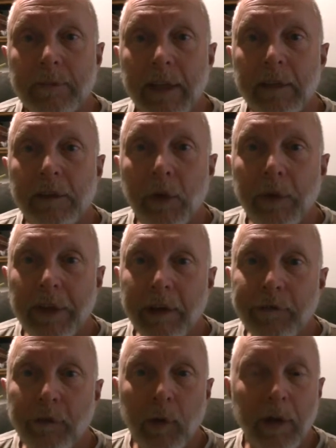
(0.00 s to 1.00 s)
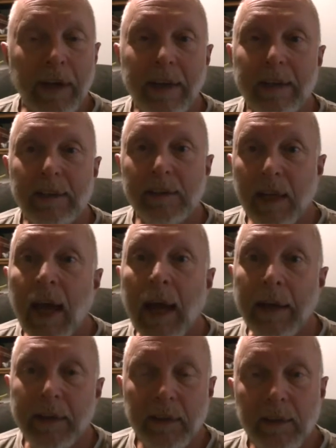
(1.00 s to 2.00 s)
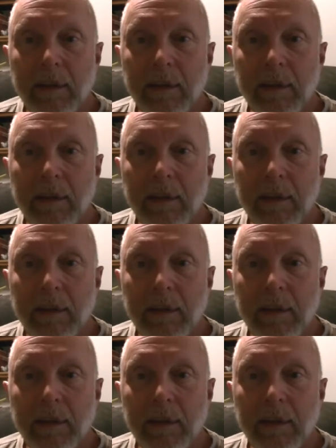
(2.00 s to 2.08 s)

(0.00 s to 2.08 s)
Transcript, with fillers: and so therefore it is not